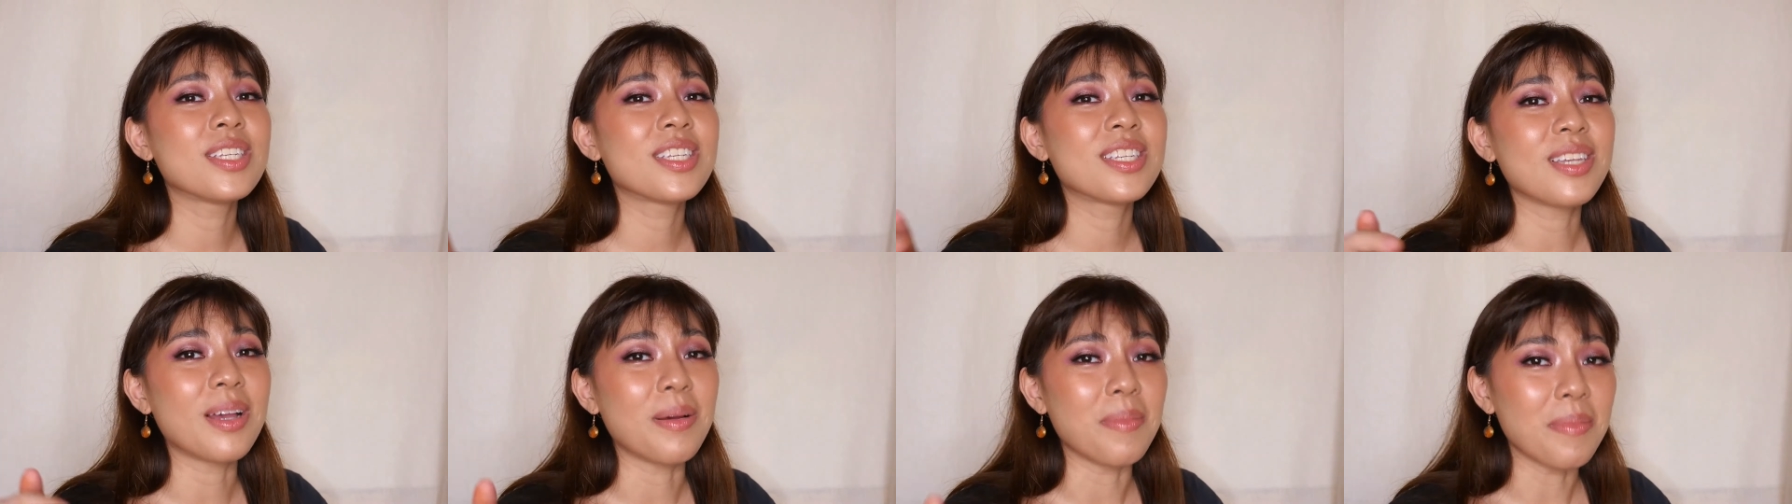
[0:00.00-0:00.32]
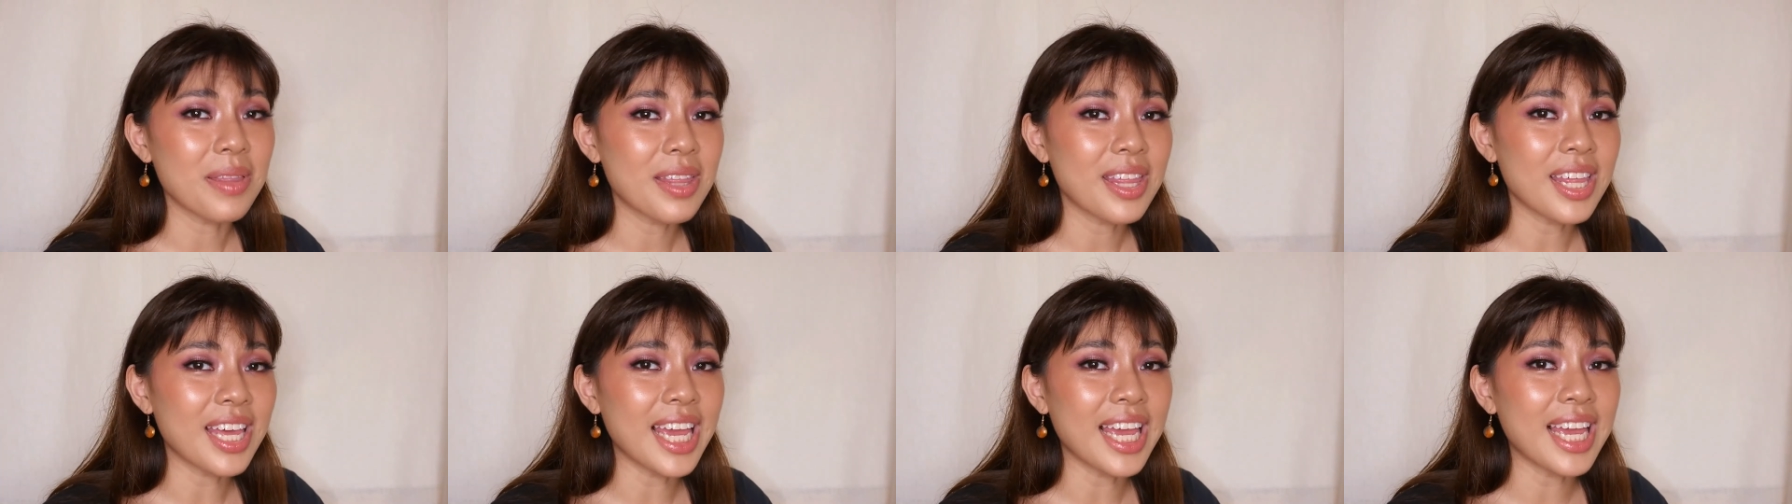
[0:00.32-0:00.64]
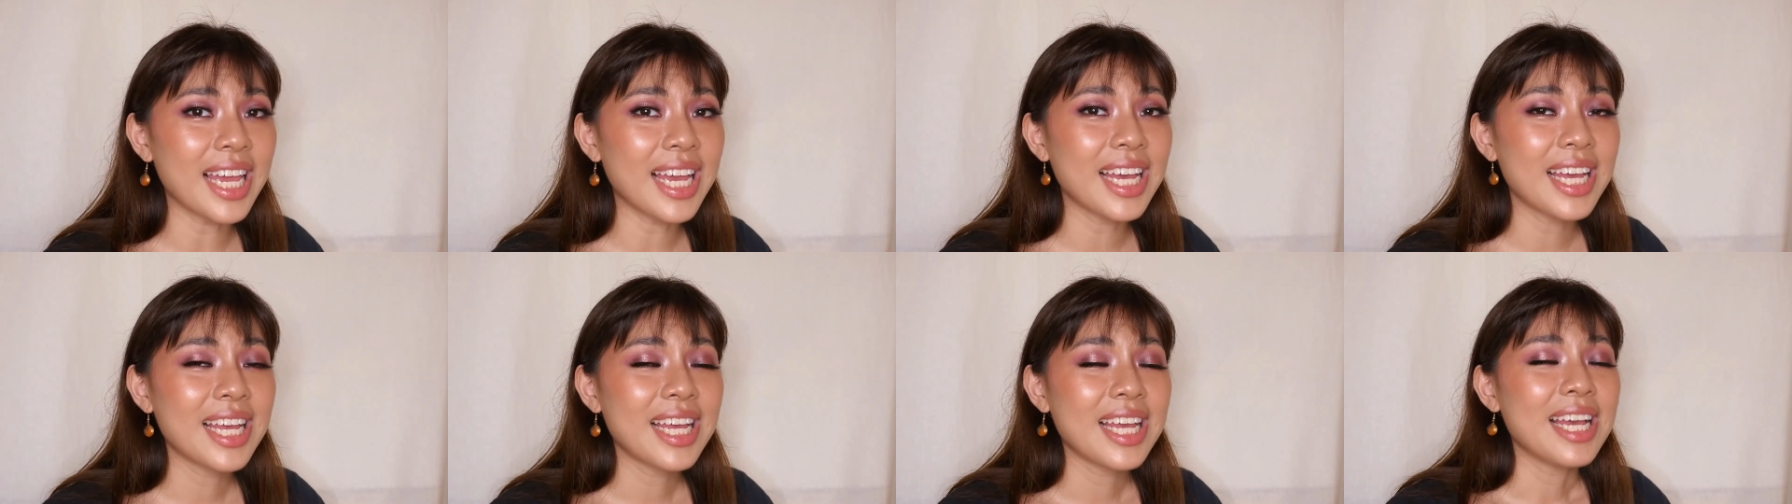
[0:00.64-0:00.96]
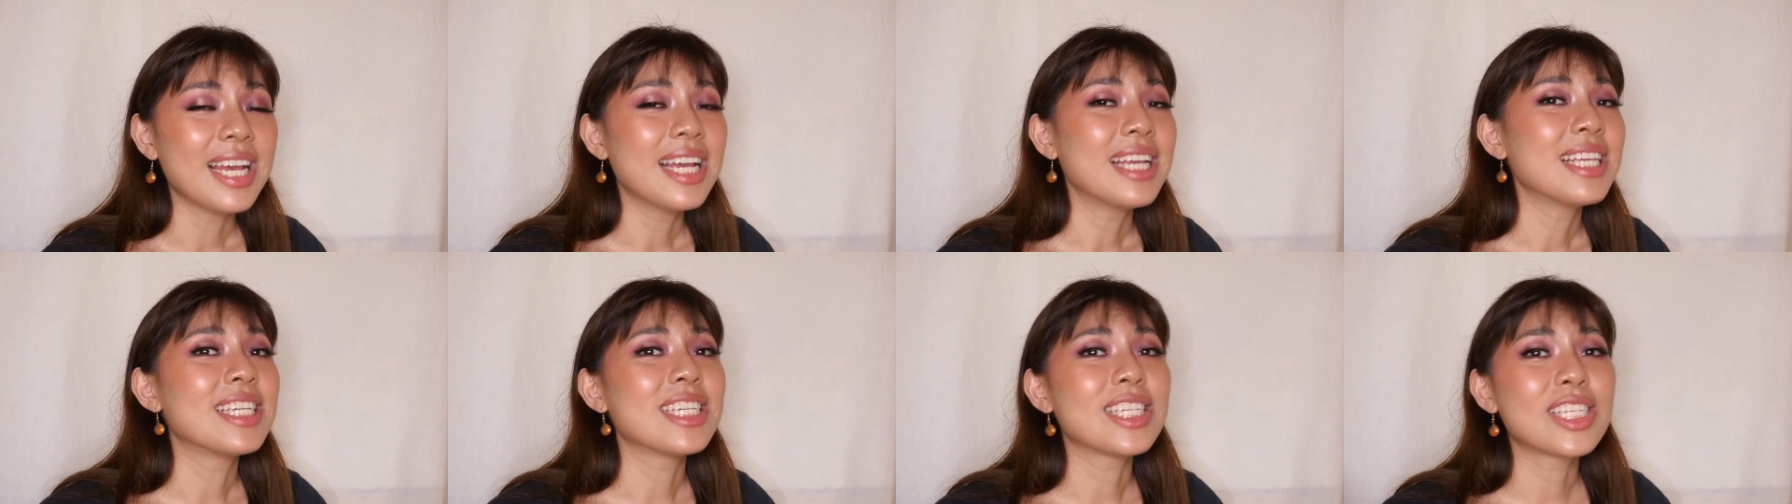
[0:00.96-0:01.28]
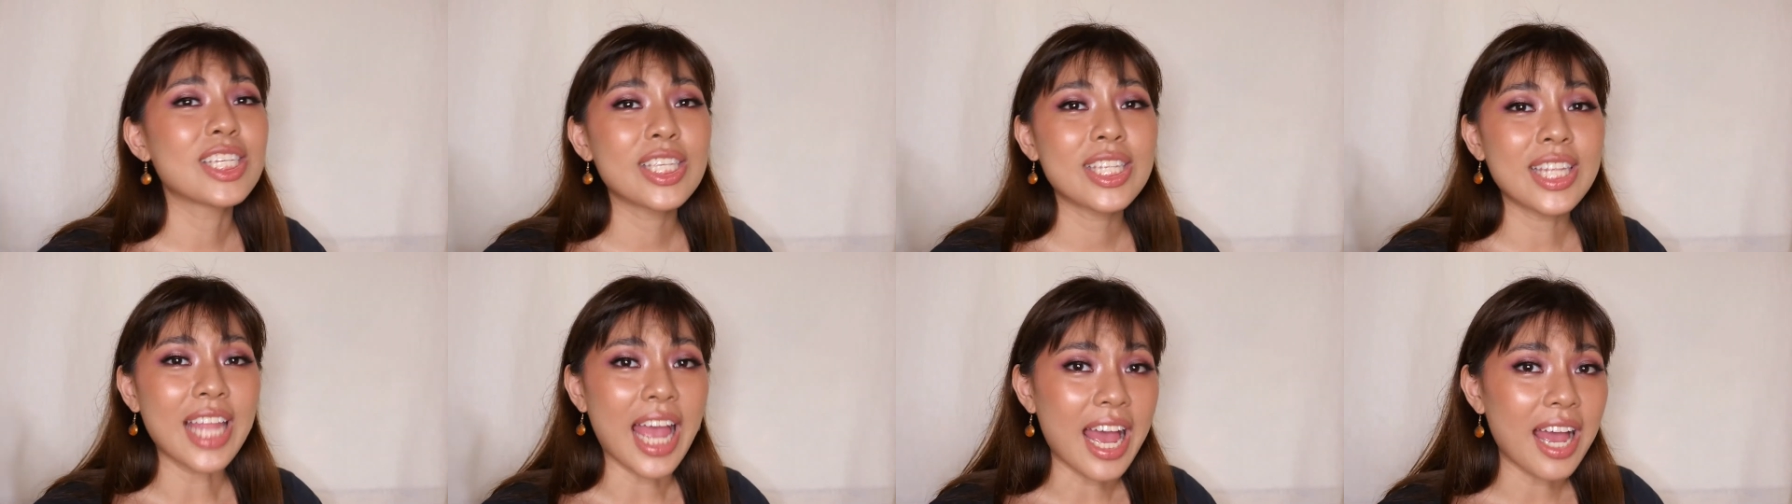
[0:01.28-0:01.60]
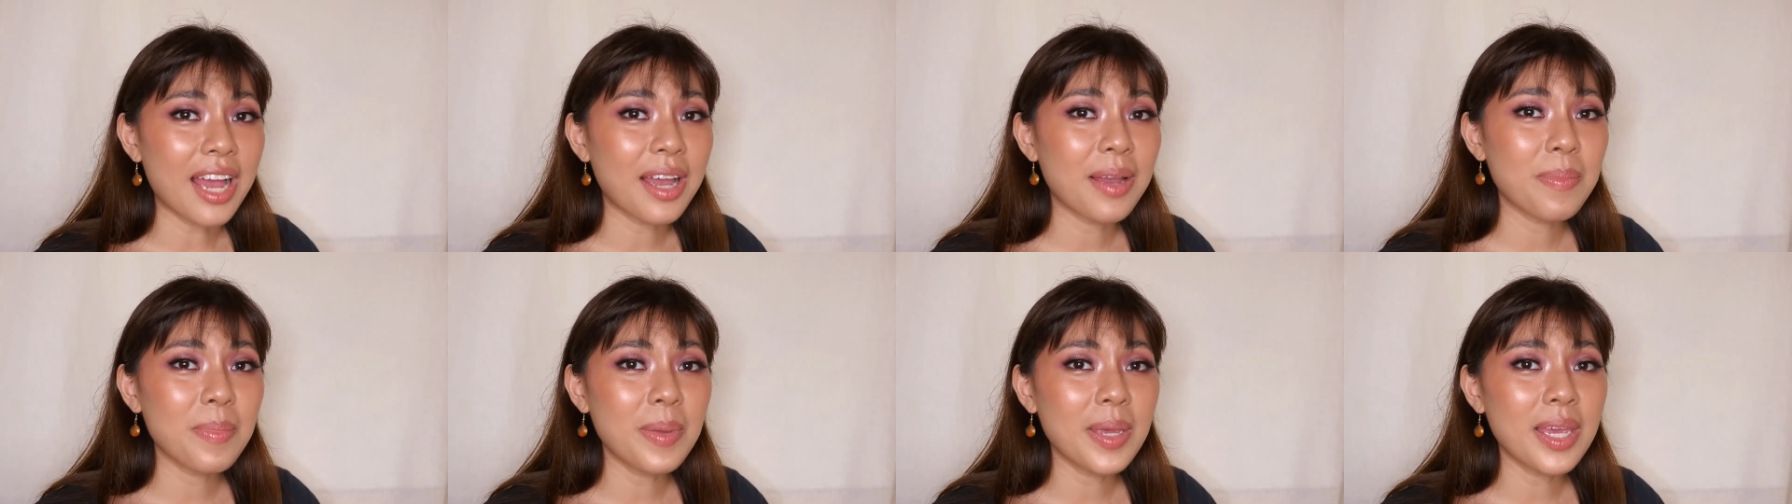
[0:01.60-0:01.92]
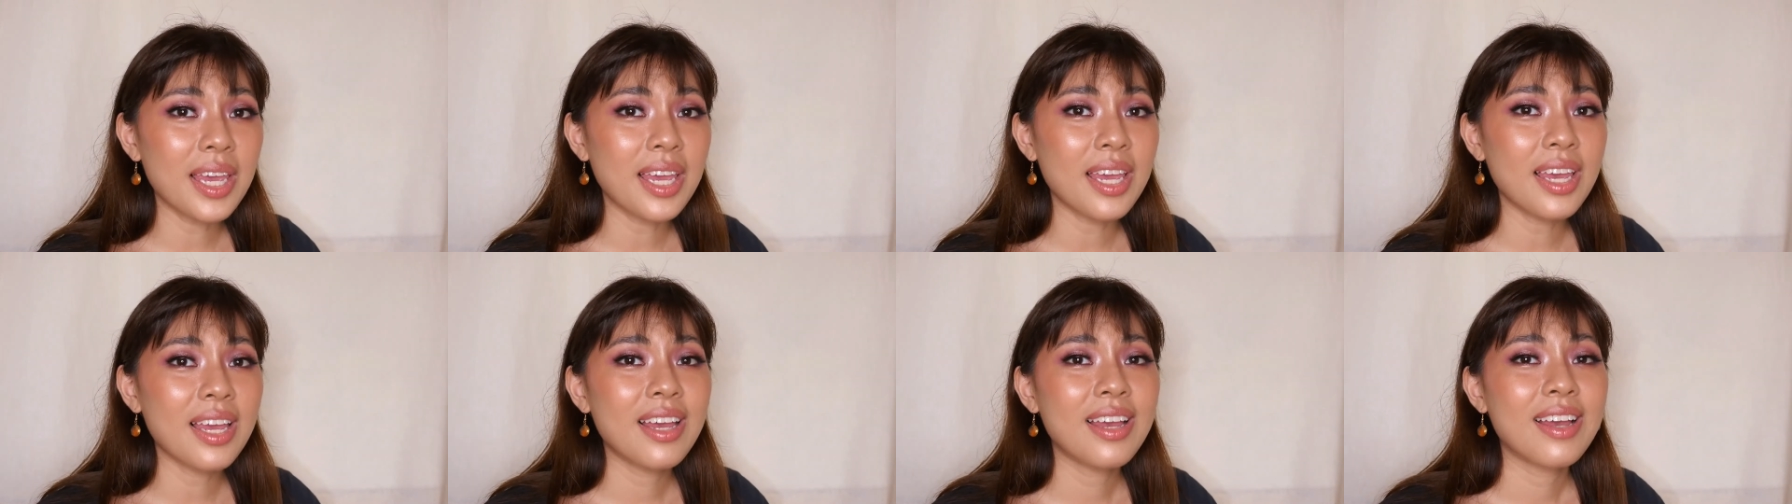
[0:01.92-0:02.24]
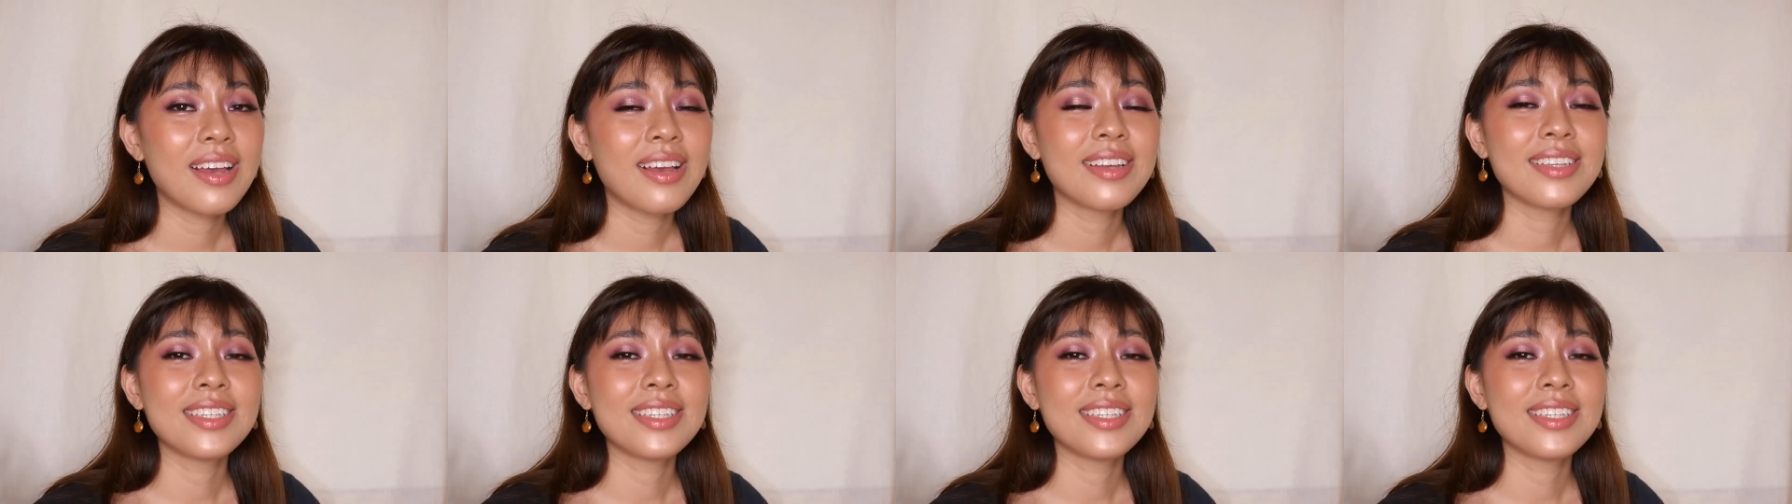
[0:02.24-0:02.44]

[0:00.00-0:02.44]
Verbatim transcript: something, just tag me.